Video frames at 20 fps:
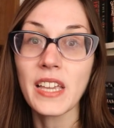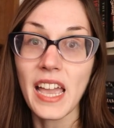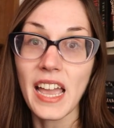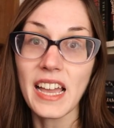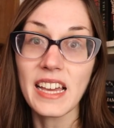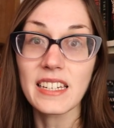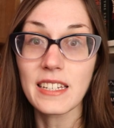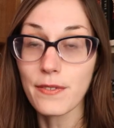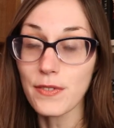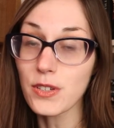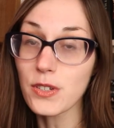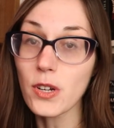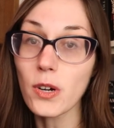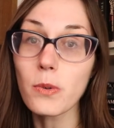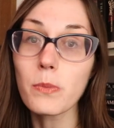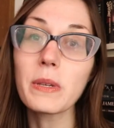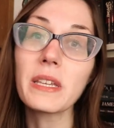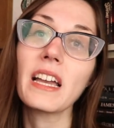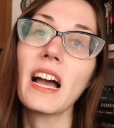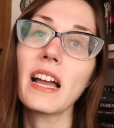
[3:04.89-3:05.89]
And if you
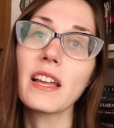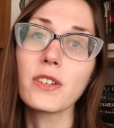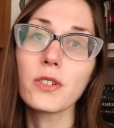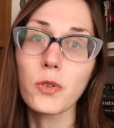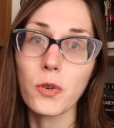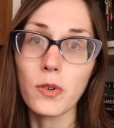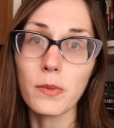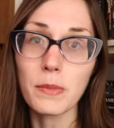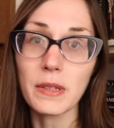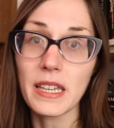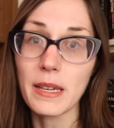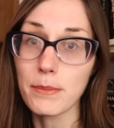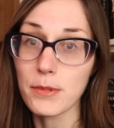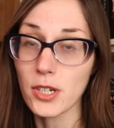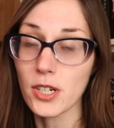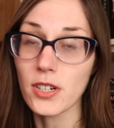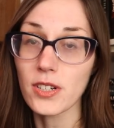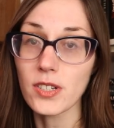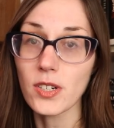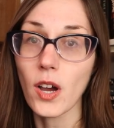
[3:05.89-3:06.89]
know me, I normally am
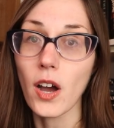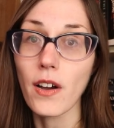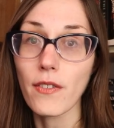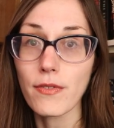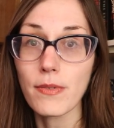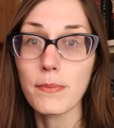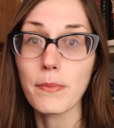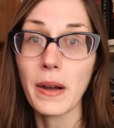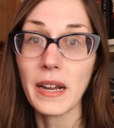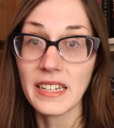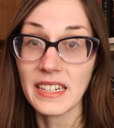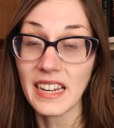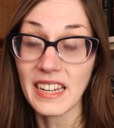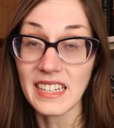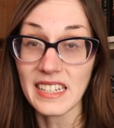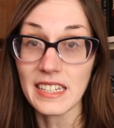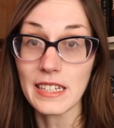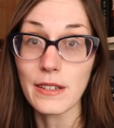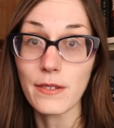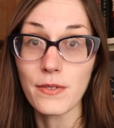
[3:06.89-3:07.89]
turned off by
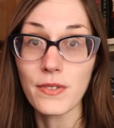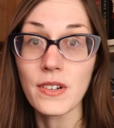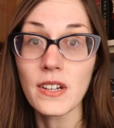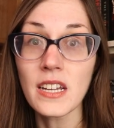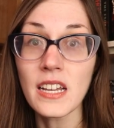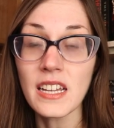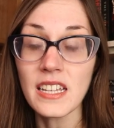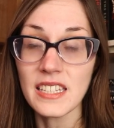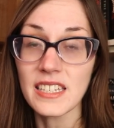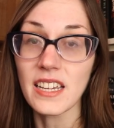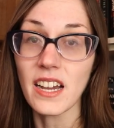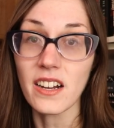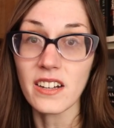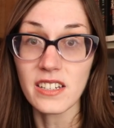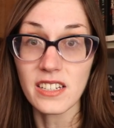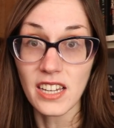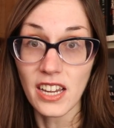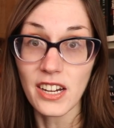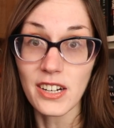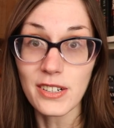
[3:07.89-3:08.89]
naive
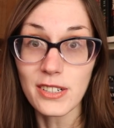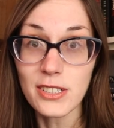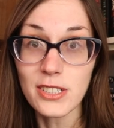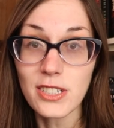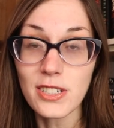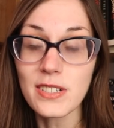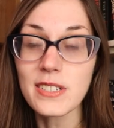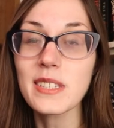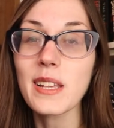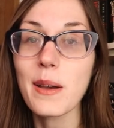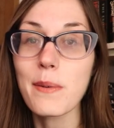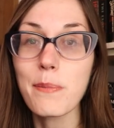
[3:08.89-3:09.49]
young characters,